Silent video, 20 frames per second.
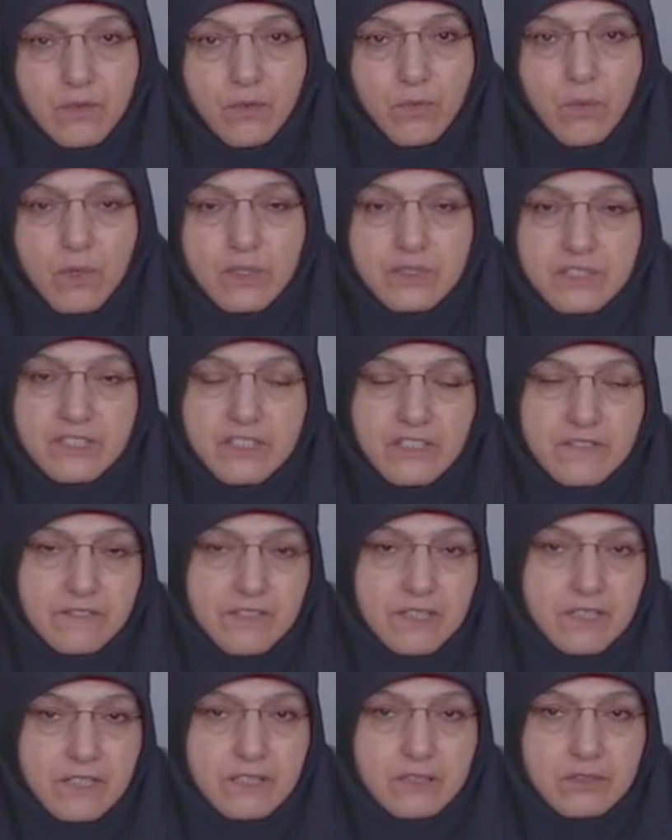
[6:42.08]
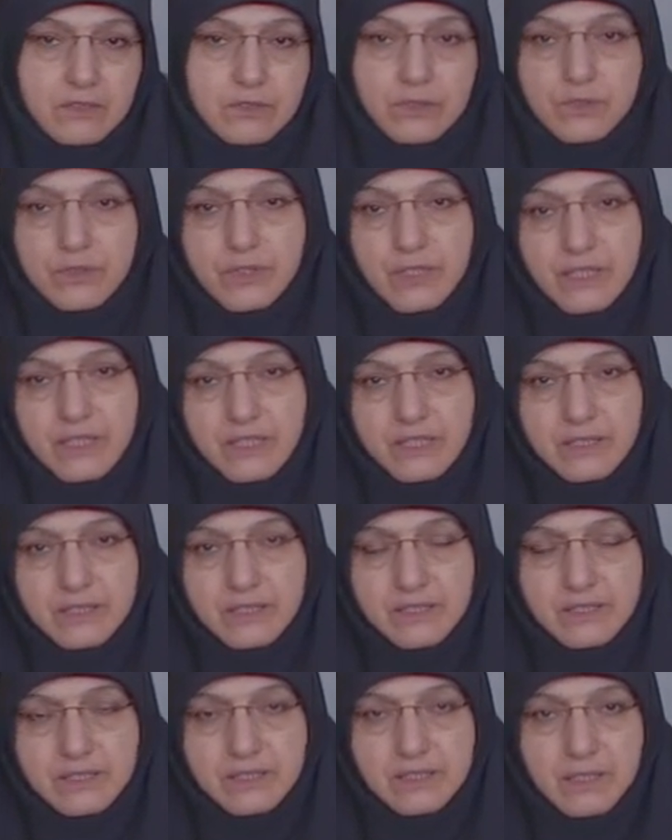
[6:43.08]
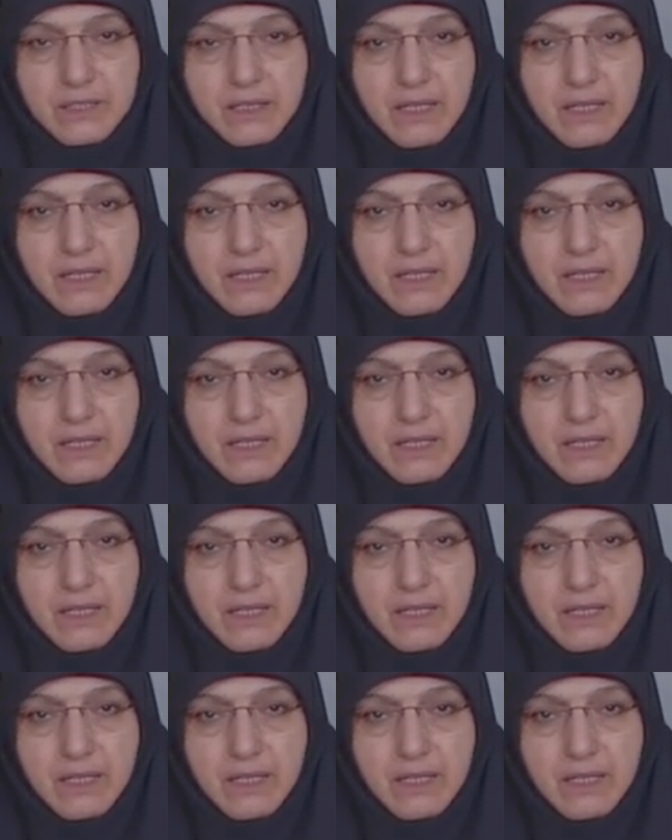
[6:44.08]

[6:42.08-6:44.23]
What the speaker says: was given to the East,